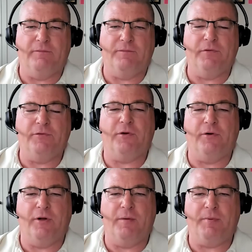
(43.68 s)
first
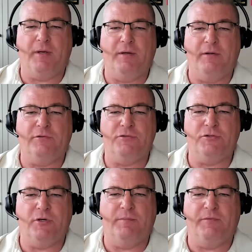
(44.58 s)
started up, Andes
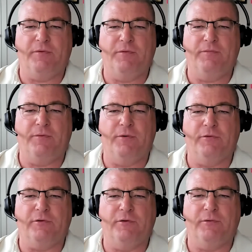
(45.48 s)
jumped full
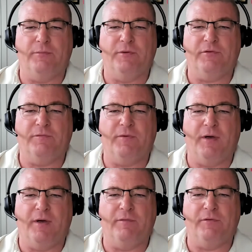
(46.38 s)
force into
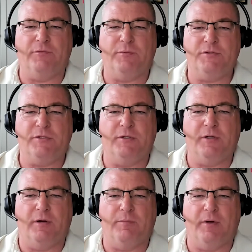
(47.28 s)
RISC-V and switched the
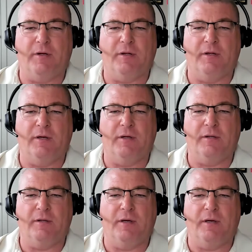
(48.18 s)
entire product
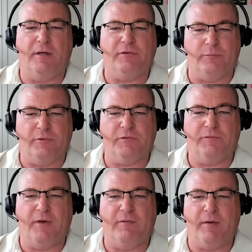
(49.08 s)
line as a
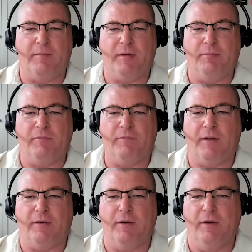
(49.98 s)
RISC-V IP
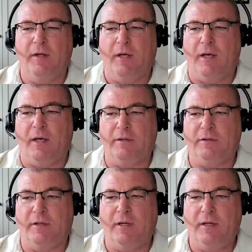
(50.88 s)
provider. And
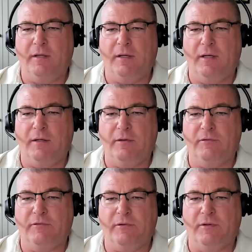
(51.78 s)
today,
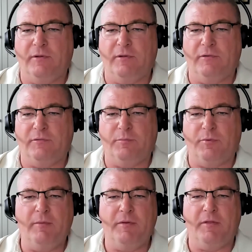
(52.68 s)
Andes is
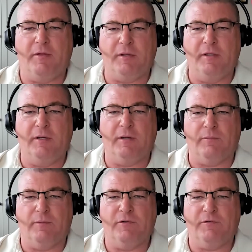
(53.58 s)
probably the leading
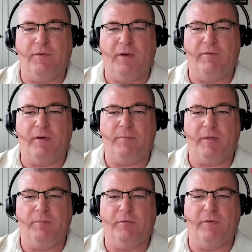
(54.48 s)
RISC-V
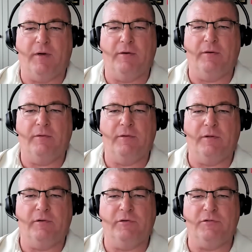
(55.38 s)
IP provider. The
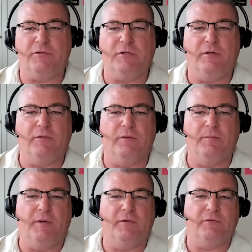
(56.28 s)
SHD Group
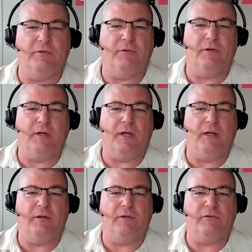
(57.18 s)
has noted
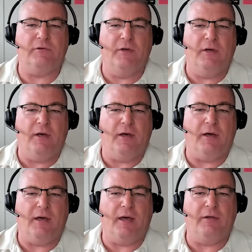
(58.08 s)
Andes
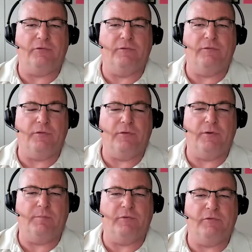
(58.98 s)
has over
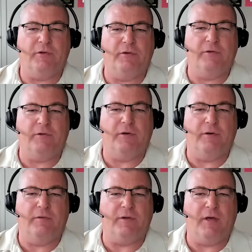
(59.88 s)
30%
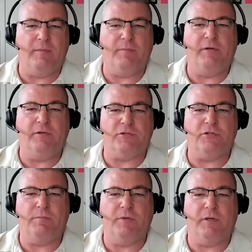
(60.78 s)
of the IP
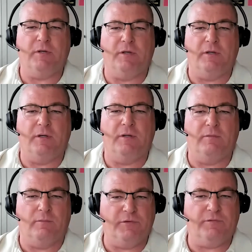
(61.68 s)
shipping
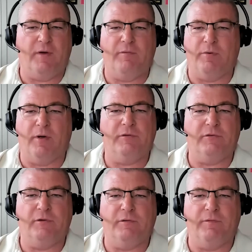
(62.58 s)
in RISC-V products
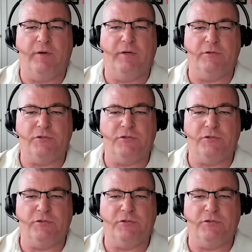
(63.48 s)
that you can find on